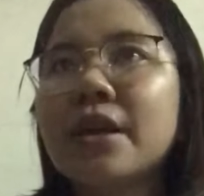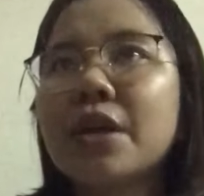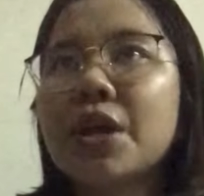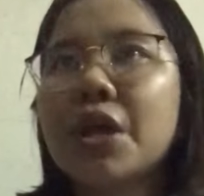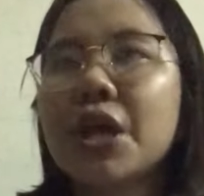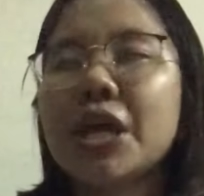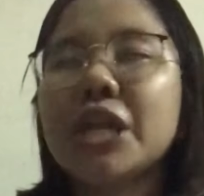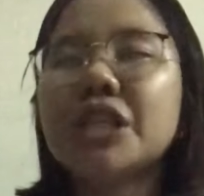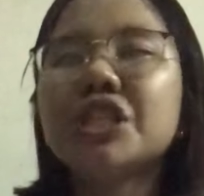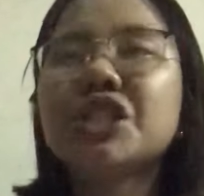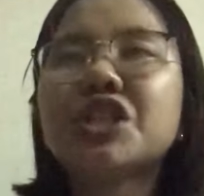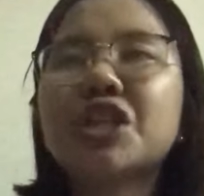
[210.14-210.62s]

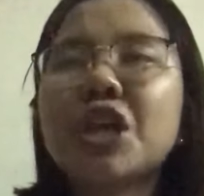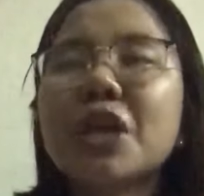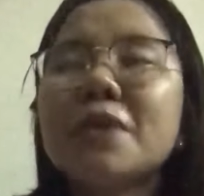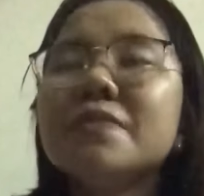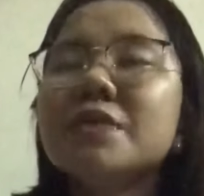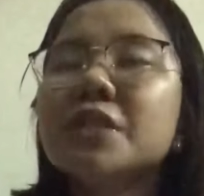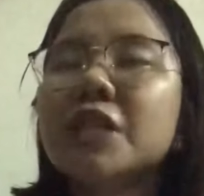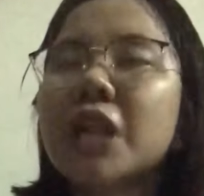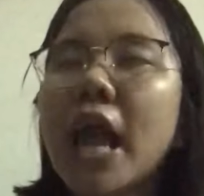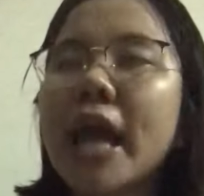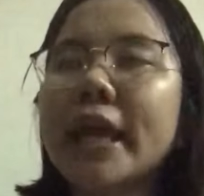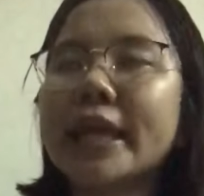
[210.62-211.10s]
It
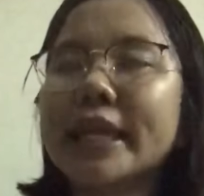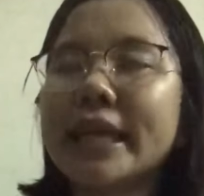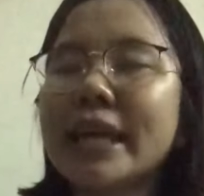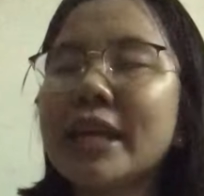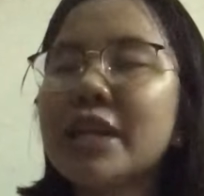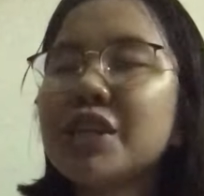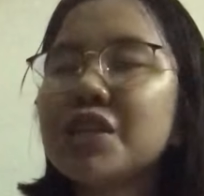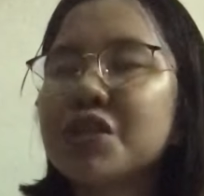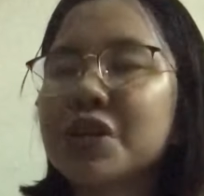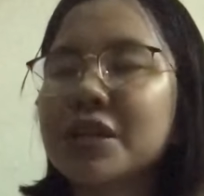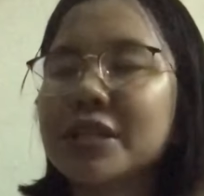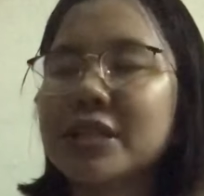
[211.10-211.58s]
seems like
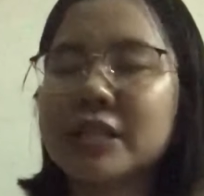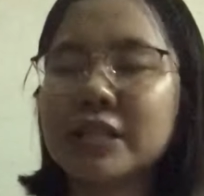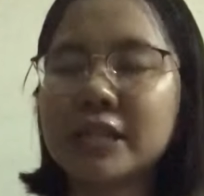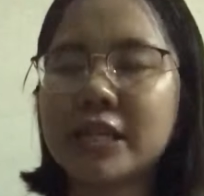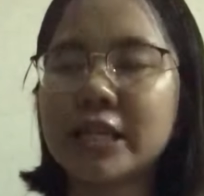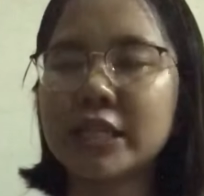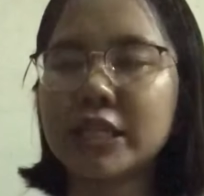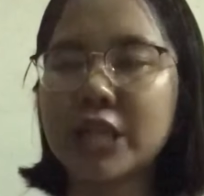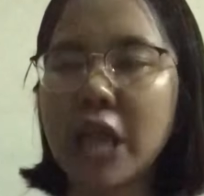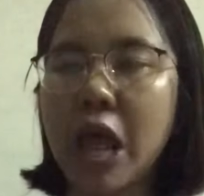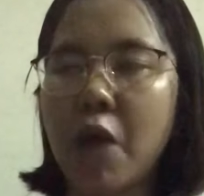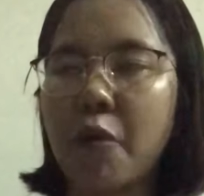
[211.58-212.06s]
interest in
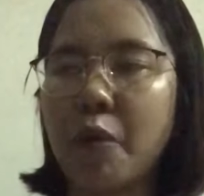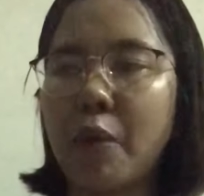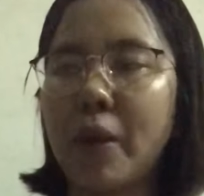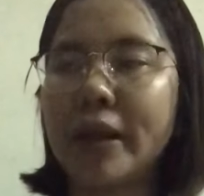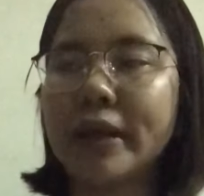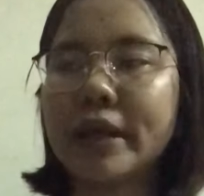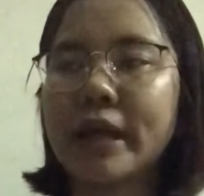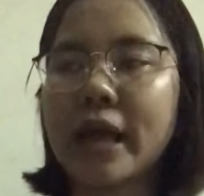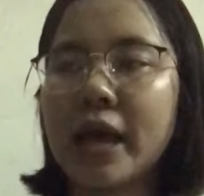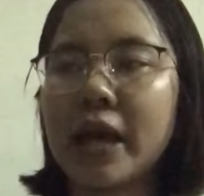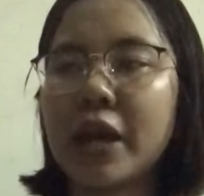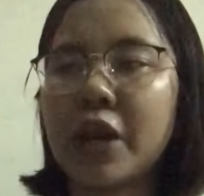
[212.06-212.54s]
this area
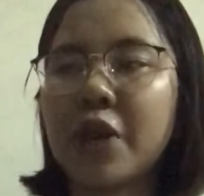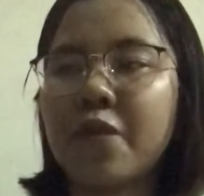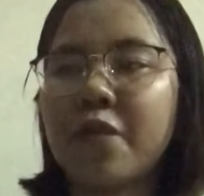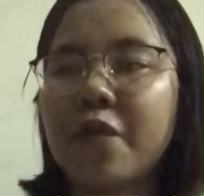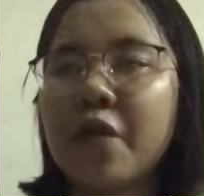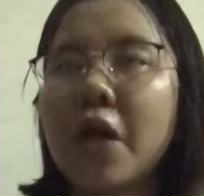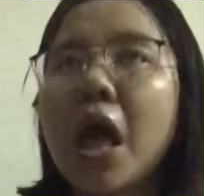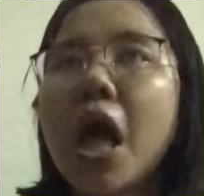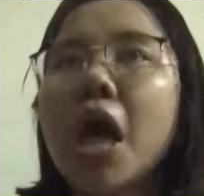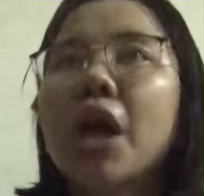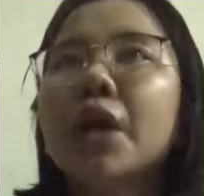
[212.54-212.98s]
kind of